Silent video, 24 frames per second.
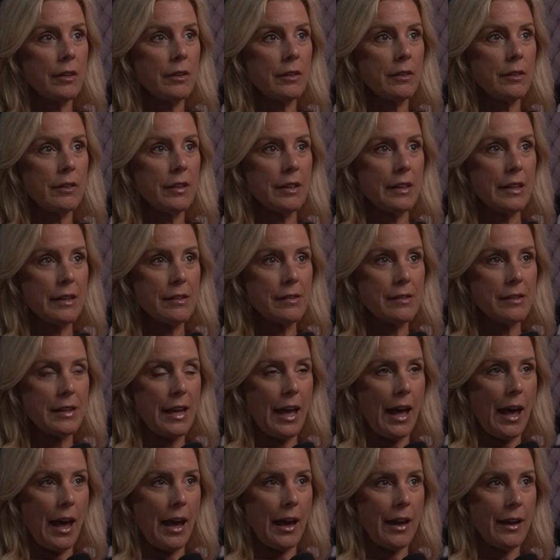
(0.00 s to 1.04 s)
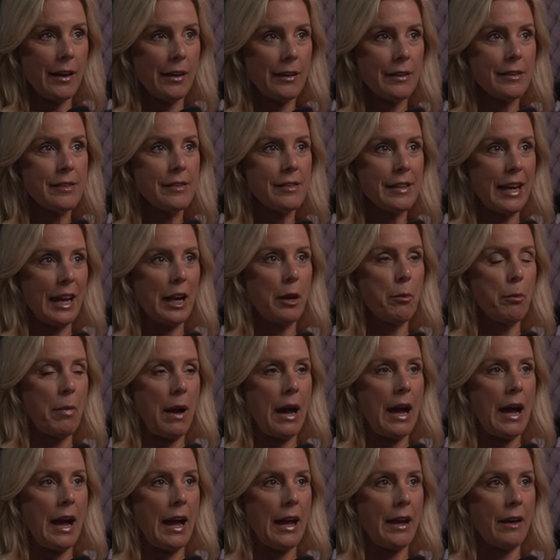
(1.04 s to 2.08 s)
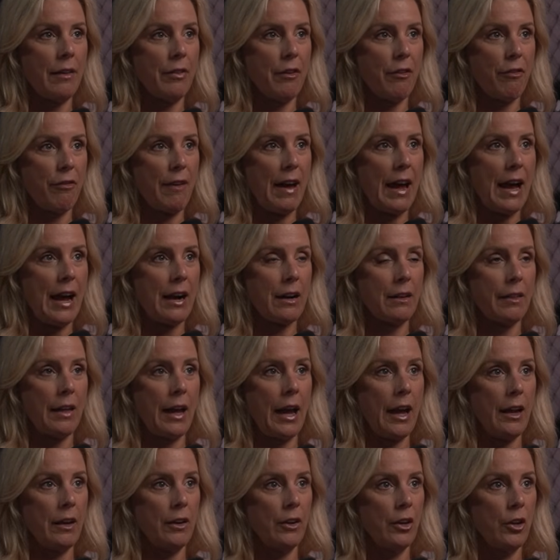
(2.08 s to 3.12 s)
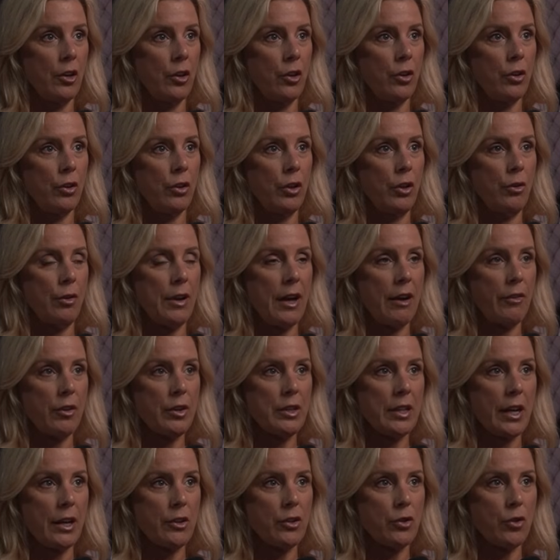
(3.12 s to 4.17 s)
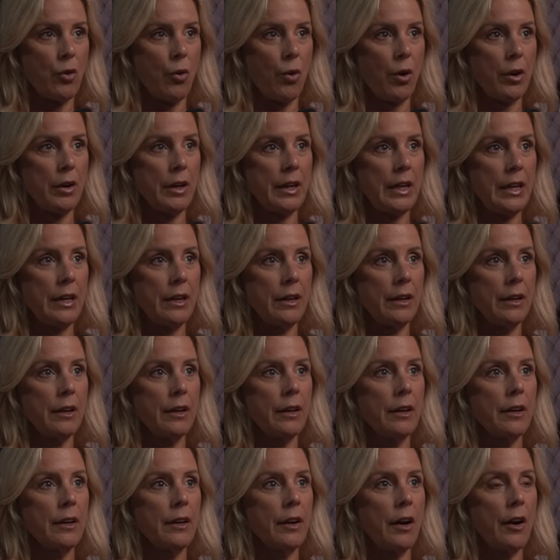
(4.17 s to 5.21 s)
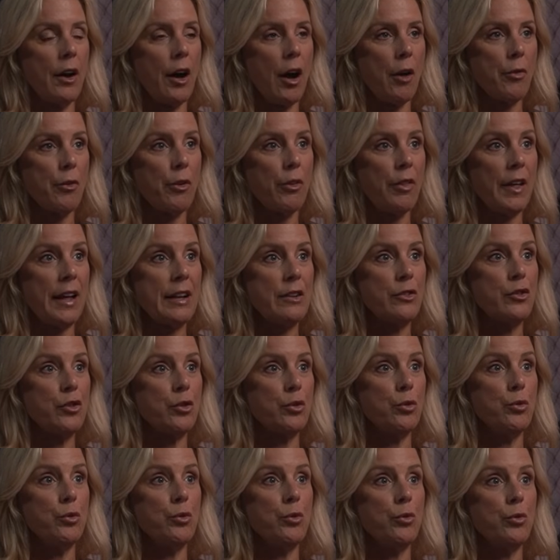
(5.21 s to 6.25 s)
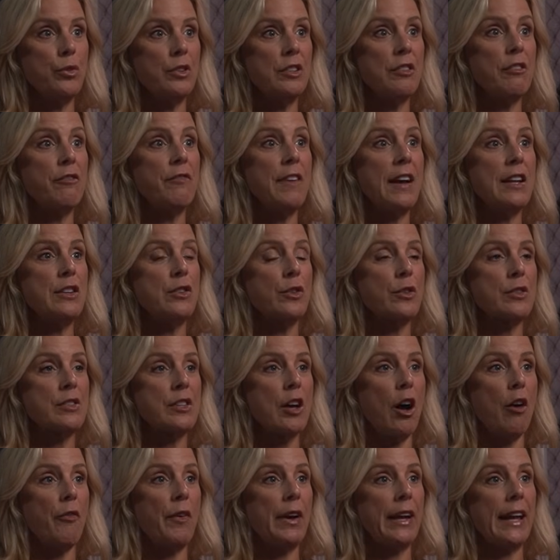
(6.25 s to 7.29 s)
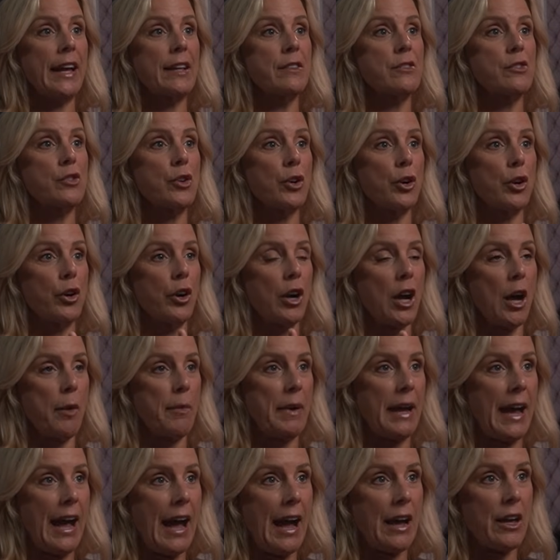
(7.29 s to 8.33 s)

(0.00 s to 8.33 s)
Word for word: to this day stand by the fact that you never touched Courtney other than to defend yourself against her coming at